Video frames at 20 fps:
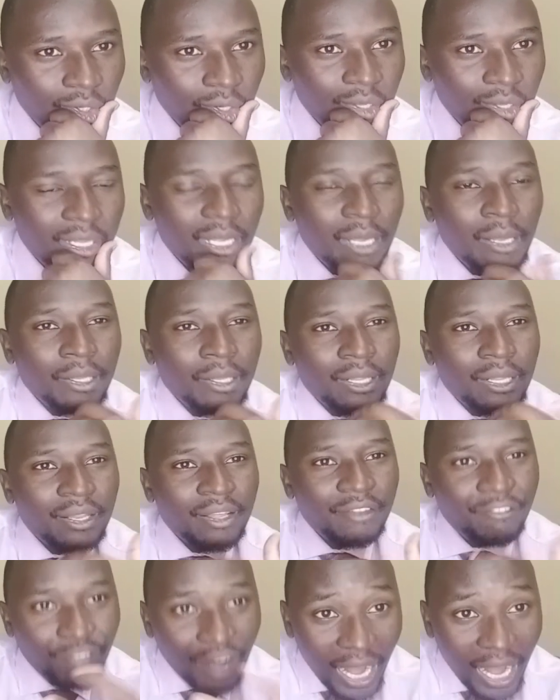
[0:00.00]
the, the,
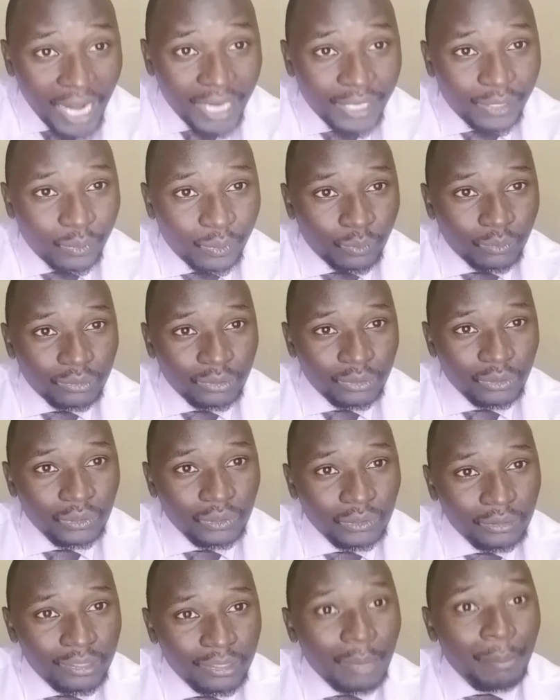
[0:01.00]
the value, you
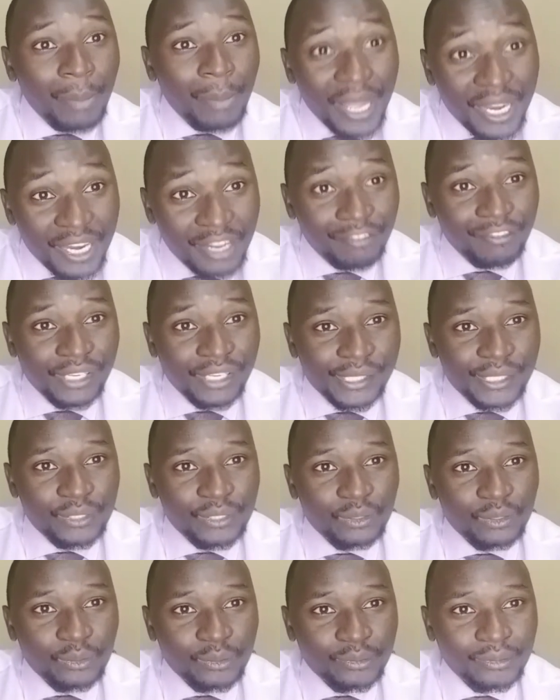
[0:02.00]
know, the
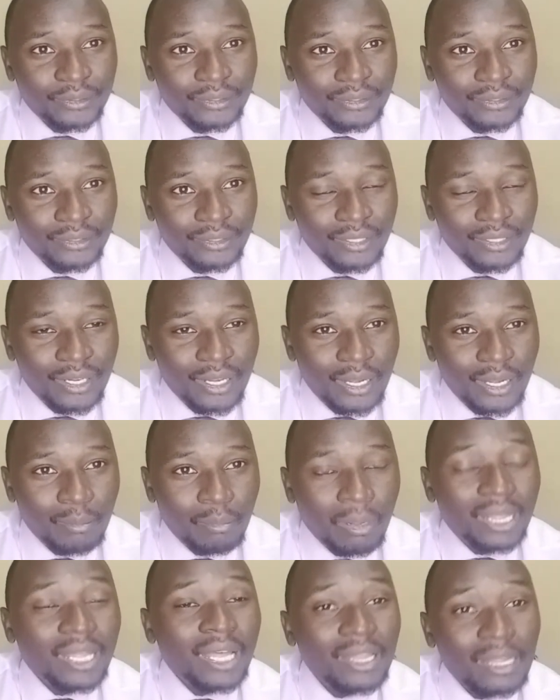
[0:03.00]
benefits
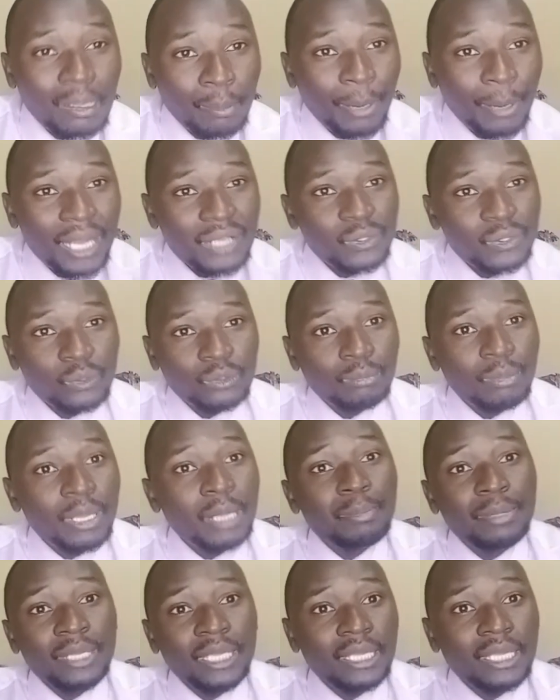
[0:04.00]
but the other person,
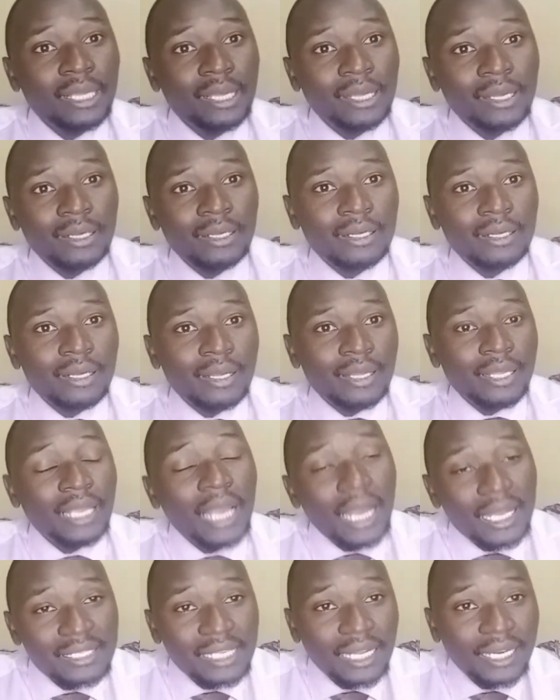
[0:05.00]
maybe he
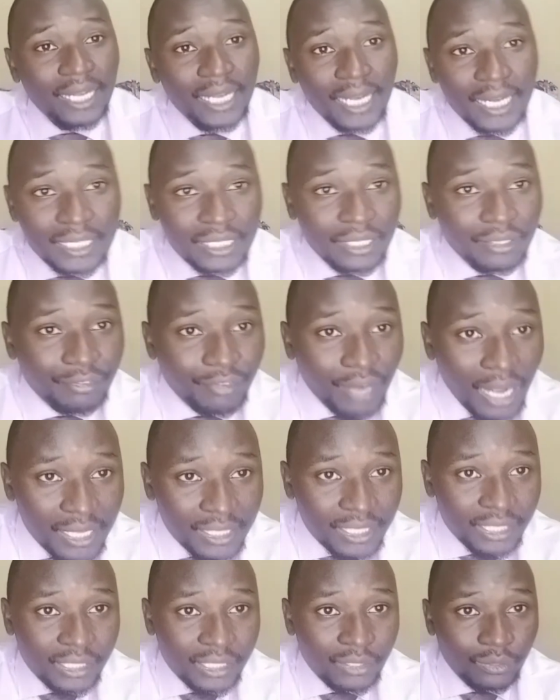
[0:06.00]
has a negative
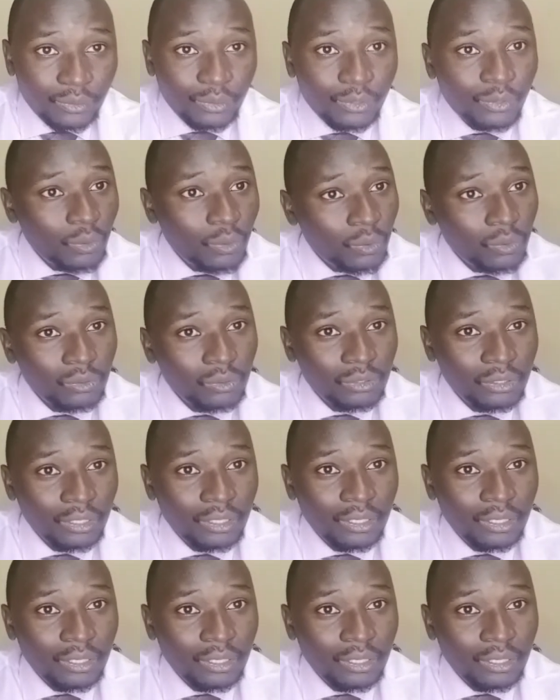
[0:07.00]
attitude, you know,